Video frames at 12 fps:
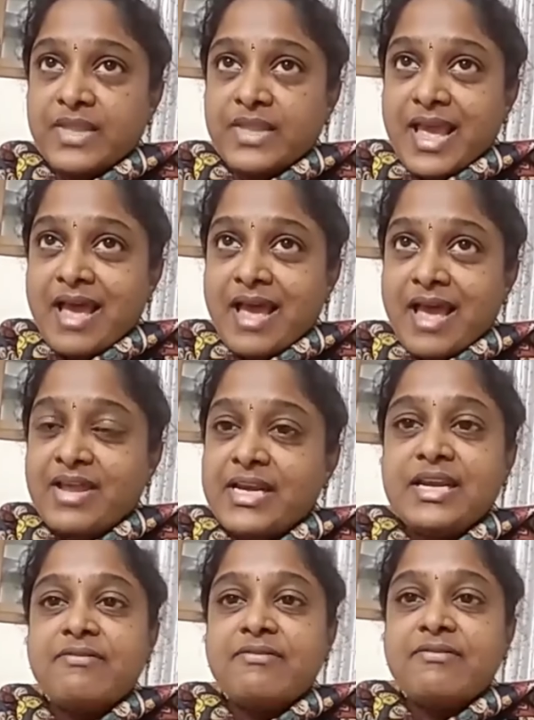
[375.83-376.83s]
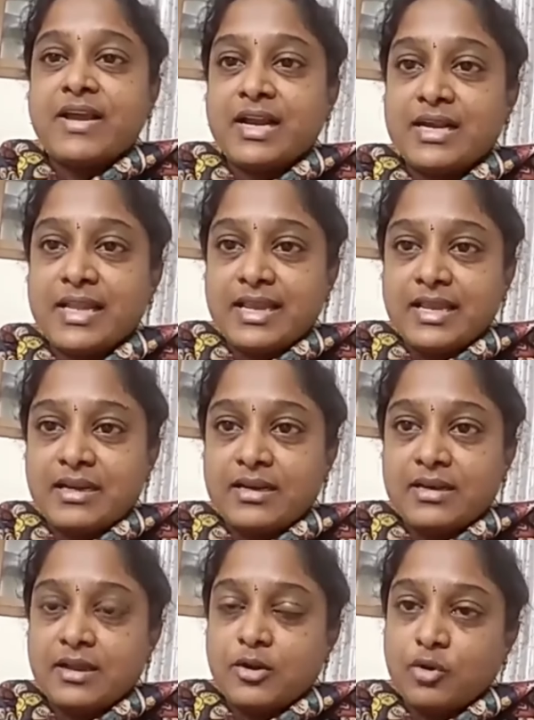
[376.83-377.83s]
they have any difficulty
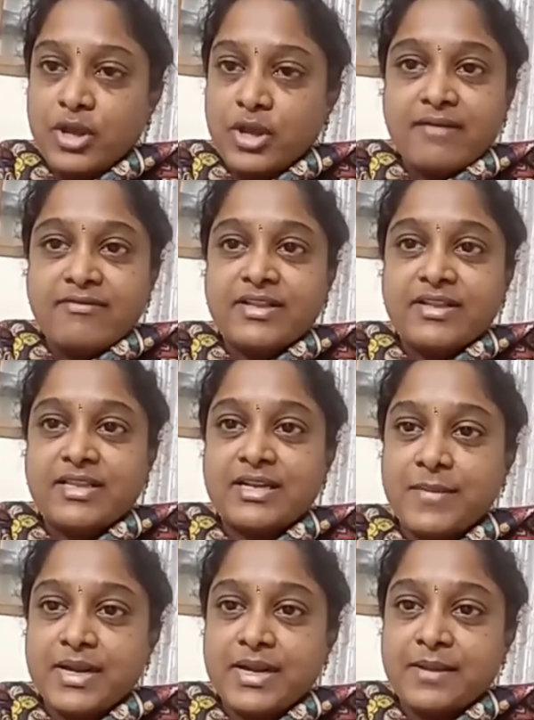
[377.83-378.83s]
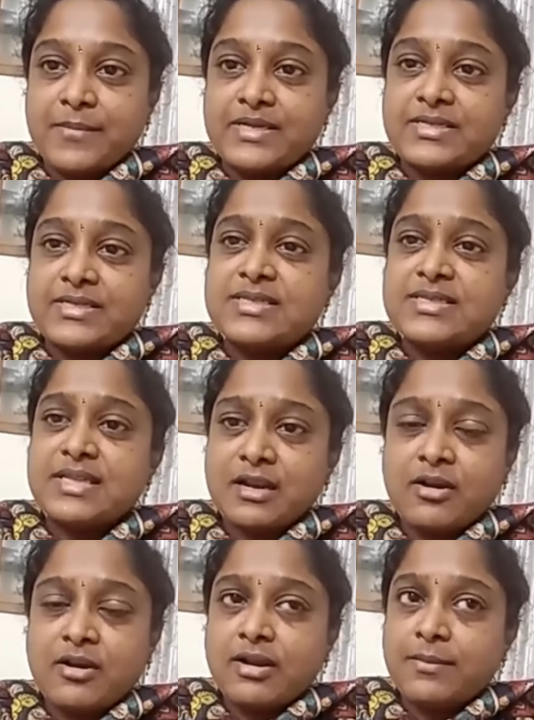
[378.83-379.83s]
in looking after the dementic patients, there
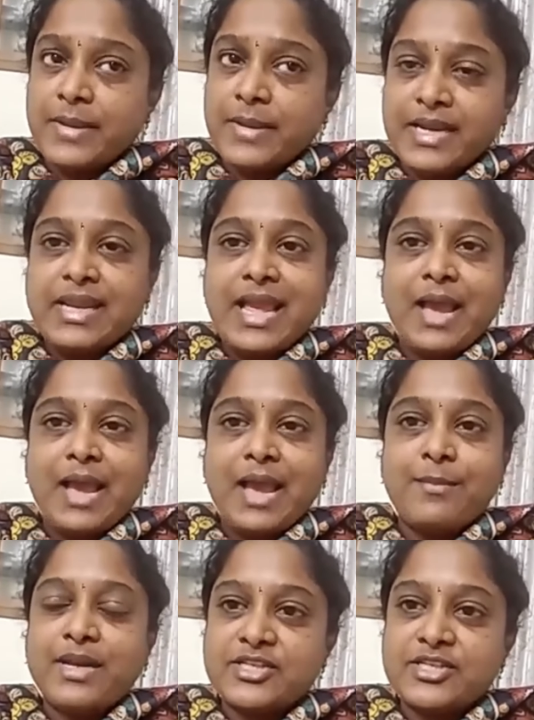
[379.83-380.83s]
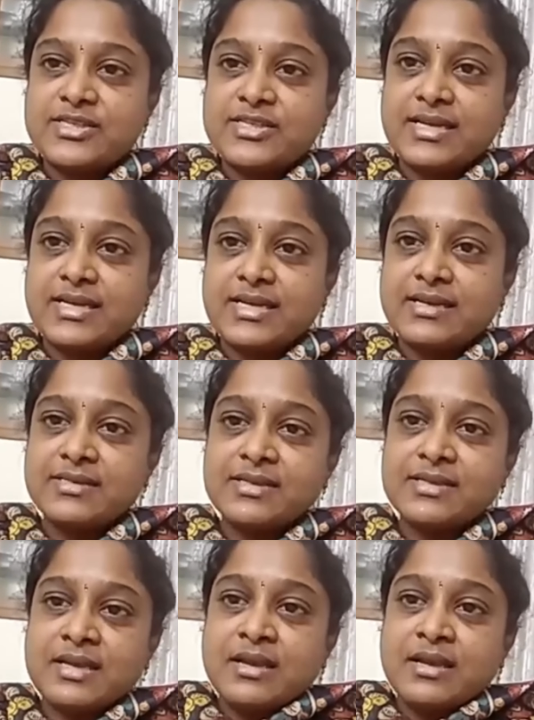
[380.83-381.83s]
are many rehabilitation
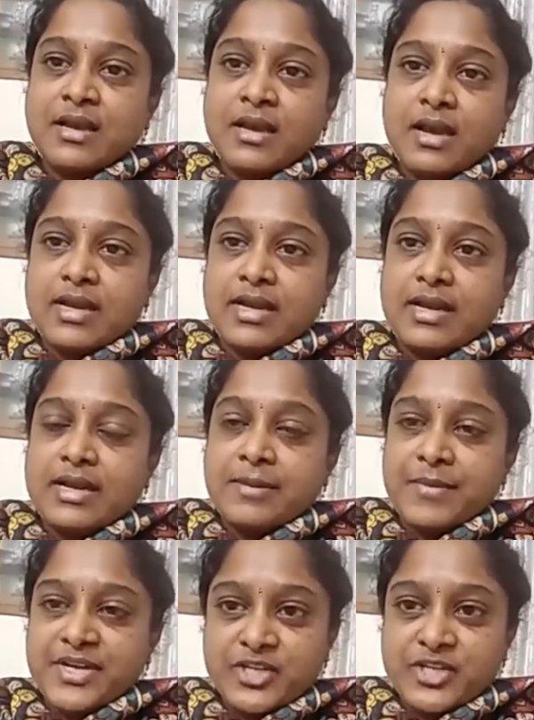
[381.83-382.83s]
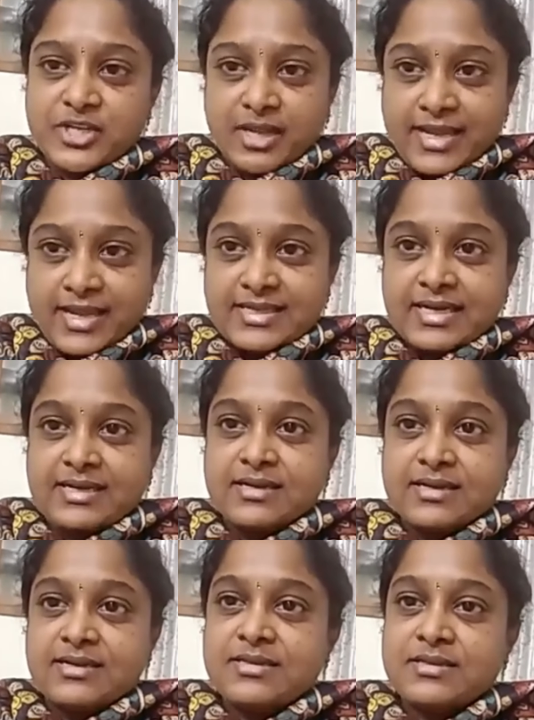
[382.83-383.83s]
centers and dementia care
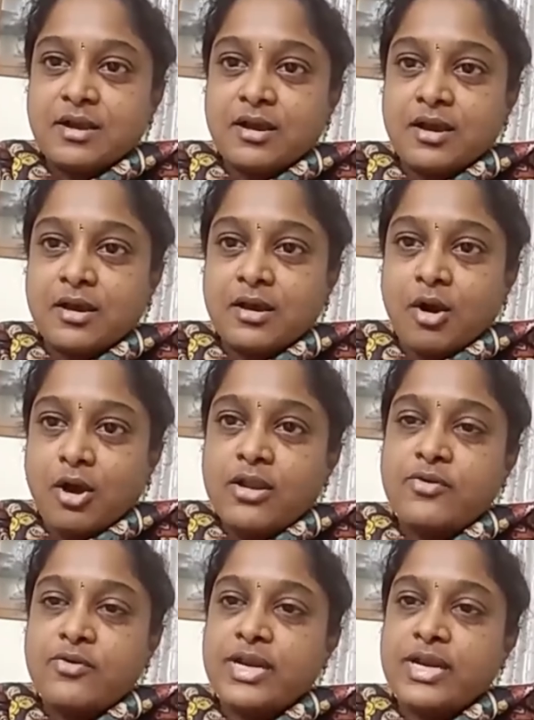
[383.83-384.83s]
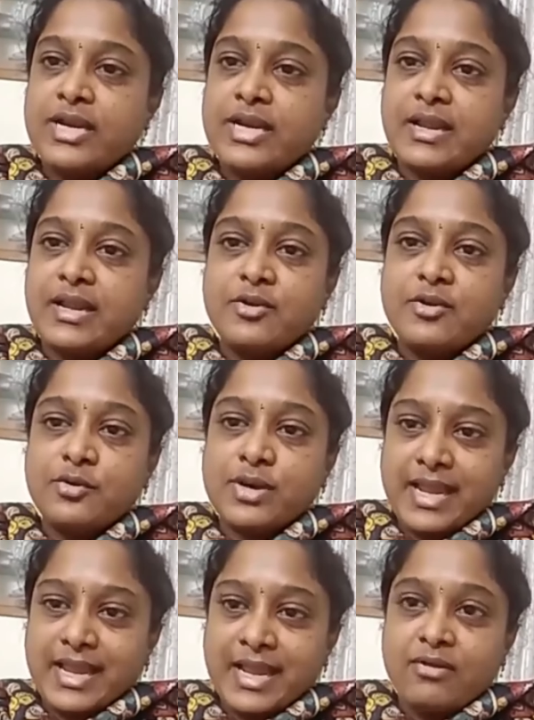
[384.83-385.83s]
centers all around India to
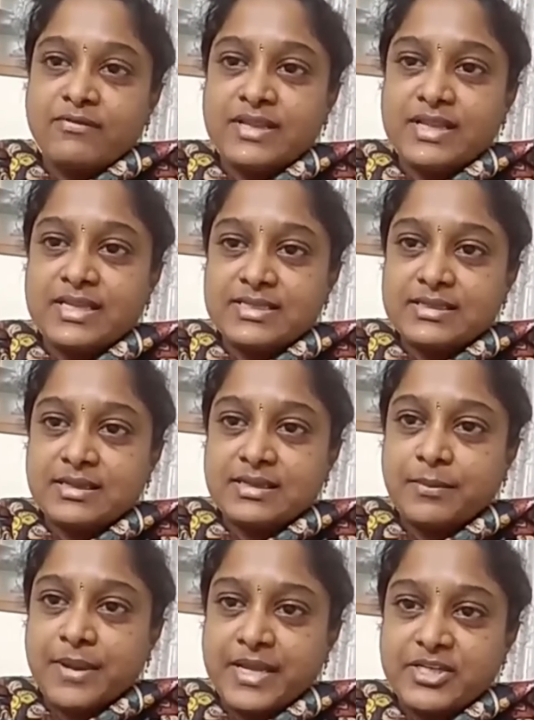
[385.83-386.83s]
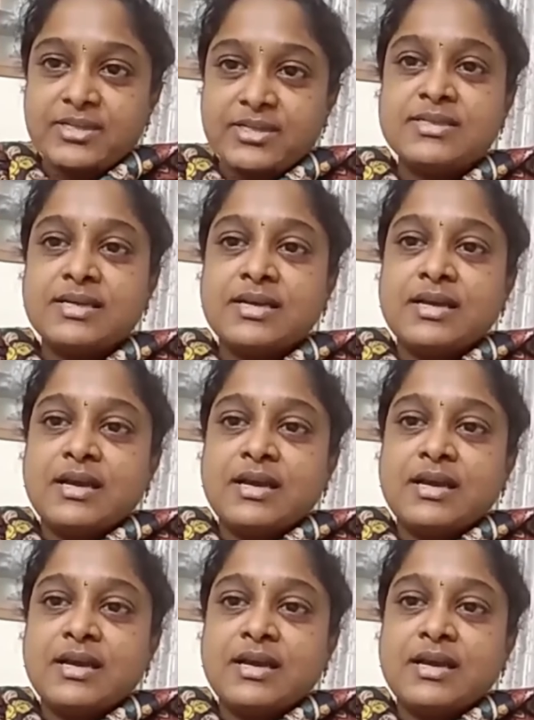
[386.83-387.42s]
take care of these patients.